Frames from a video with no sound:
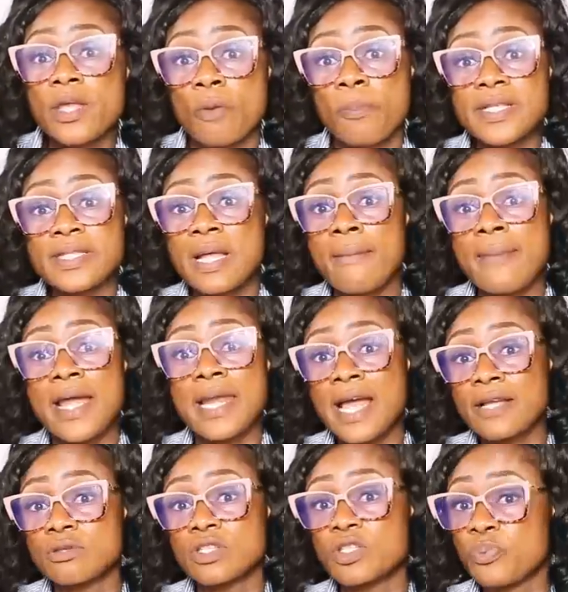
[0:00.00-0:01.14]
partner might
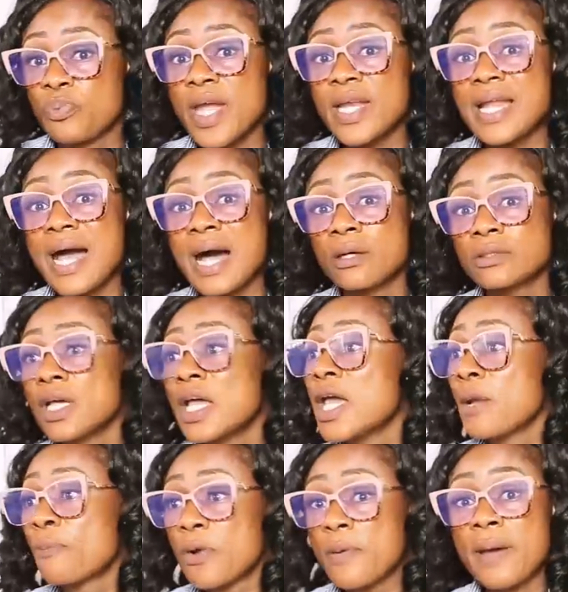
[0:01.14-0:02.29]
like to spend out,
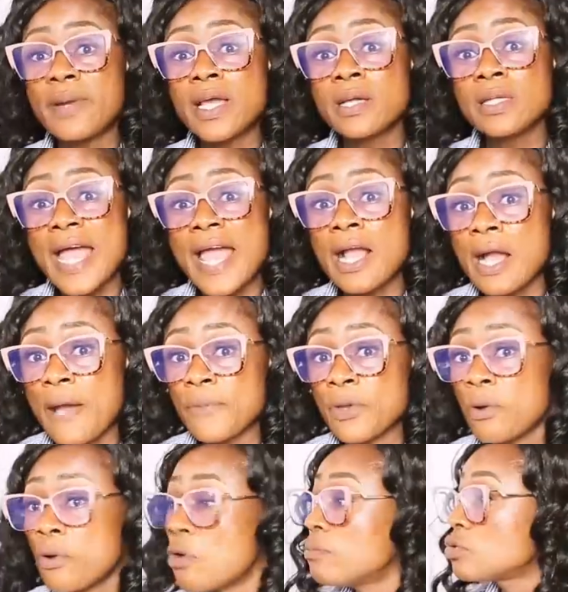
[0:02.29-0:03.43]
probably like coming
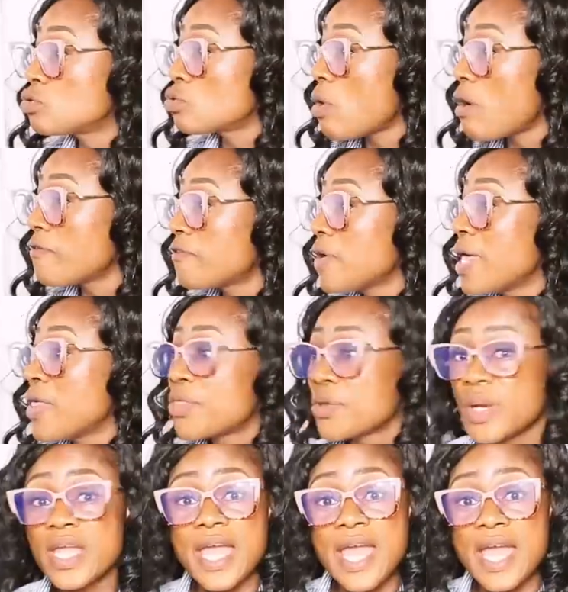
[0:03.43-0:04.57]
home
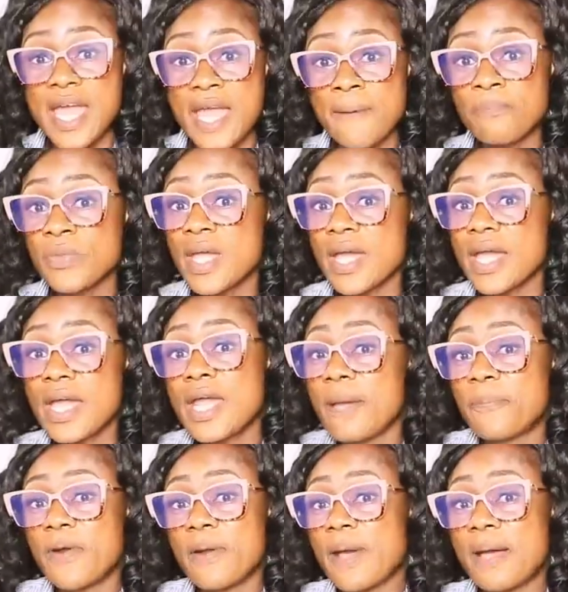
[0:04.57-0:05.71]
3 a.m.
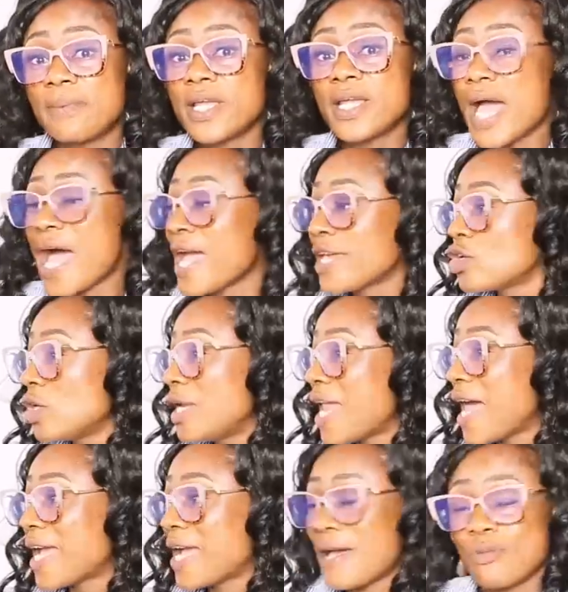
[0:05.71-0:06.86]
And probably I don't
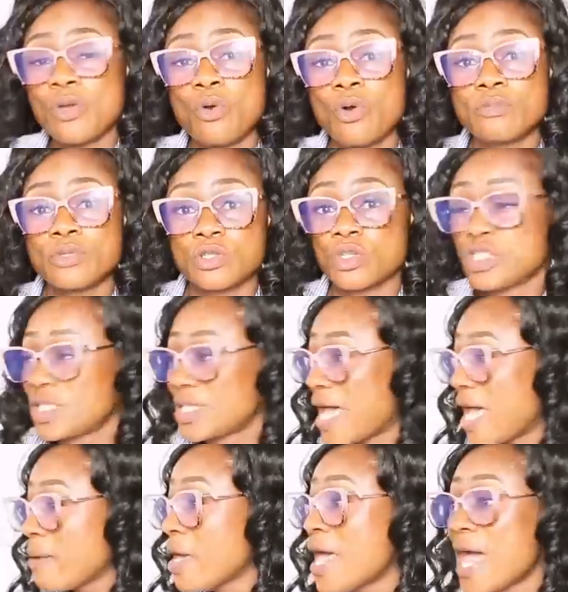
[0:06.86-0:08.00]
like coming home such
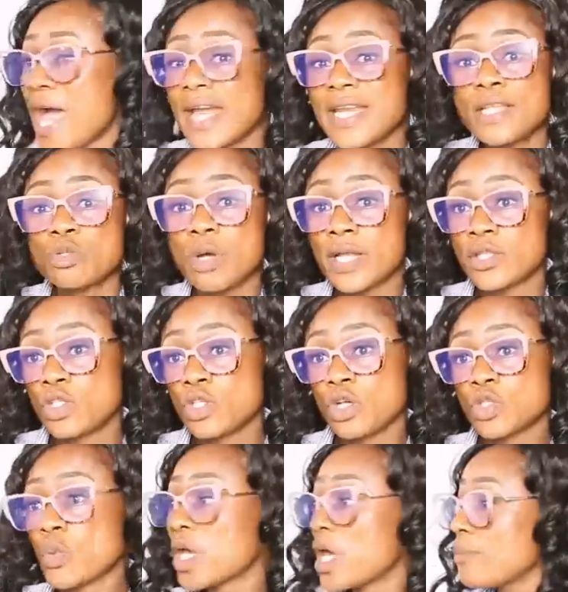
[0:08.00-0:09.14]
time. I need to
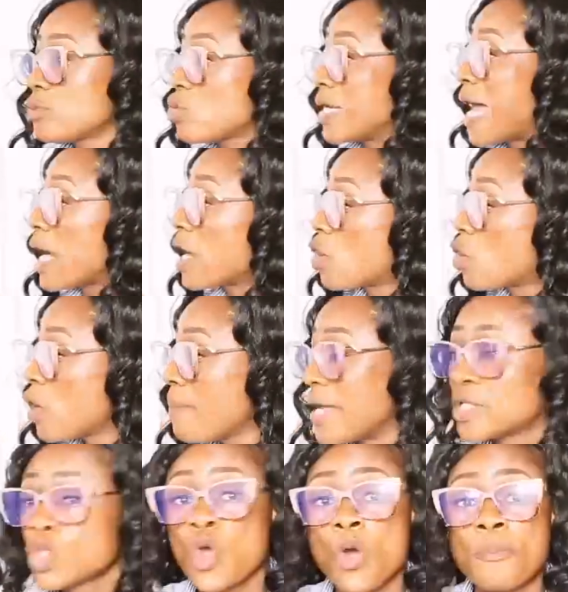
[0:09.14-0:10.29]
adjust. We come to an
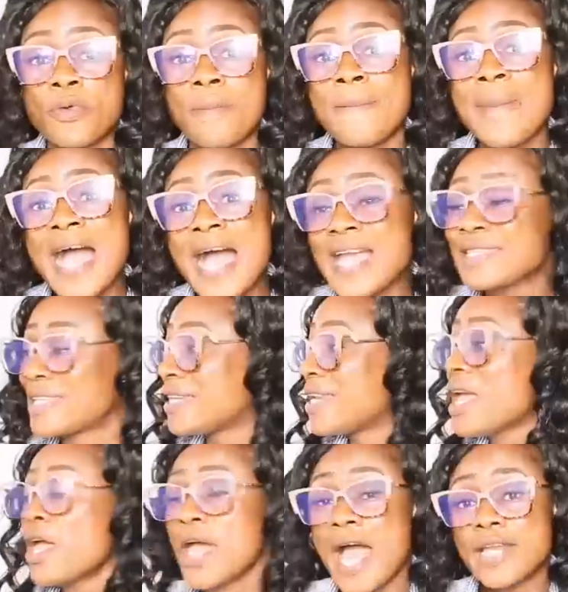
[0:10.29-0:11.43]
agreement,
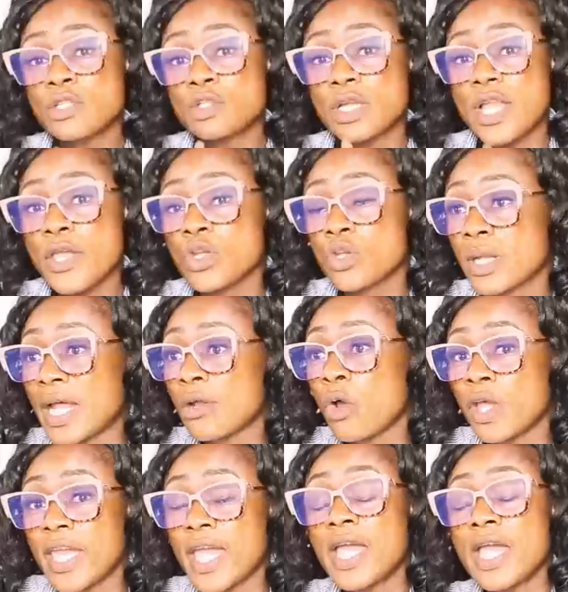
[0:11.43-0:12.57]
compromising. I need to let you know that,
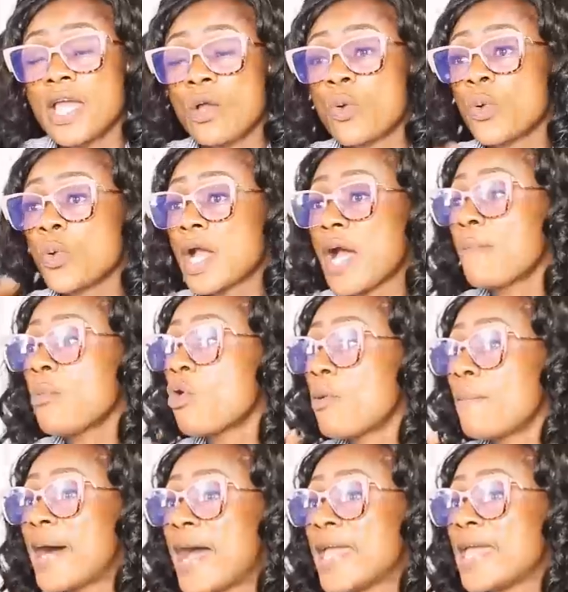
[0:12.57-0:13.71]
okay, we will come
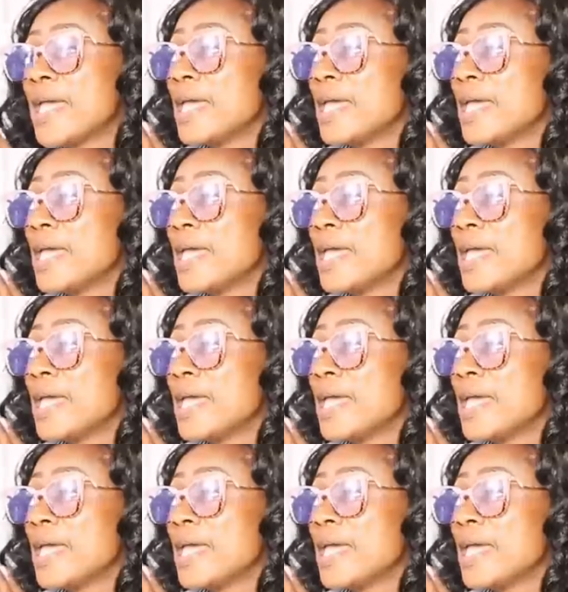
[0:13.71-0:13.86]
home by